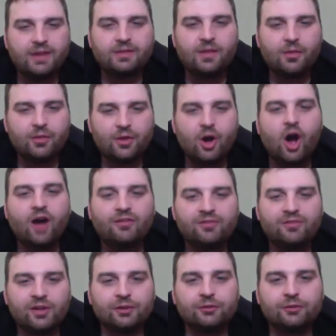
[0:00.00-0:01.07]
that the
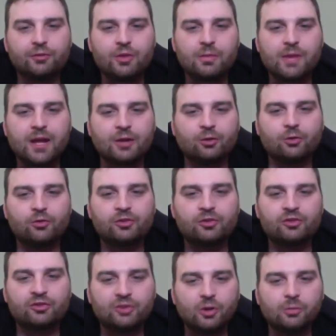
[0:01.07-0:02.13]
offense for the Bengals can
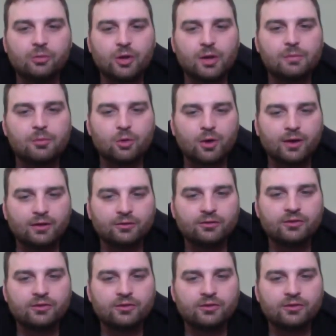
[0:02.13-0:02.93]
still put up points.